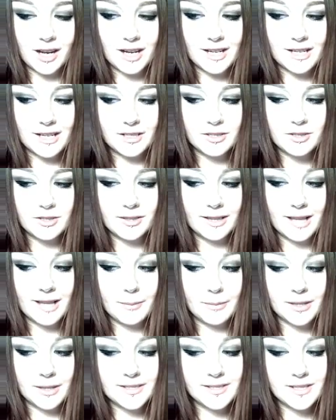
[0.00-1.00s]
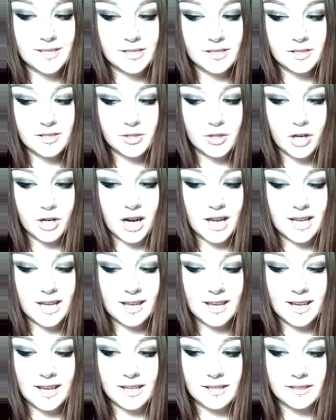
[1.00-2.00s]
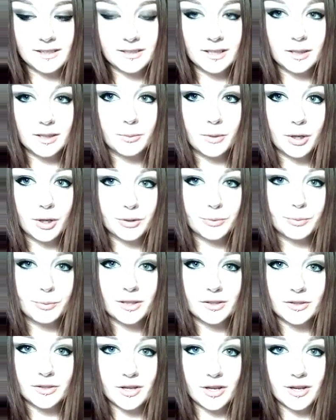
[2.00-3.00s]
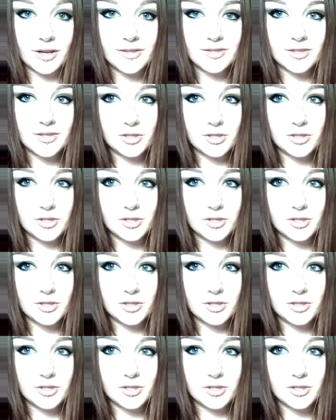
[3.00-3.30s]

I let my sister try it and it worked well on hers,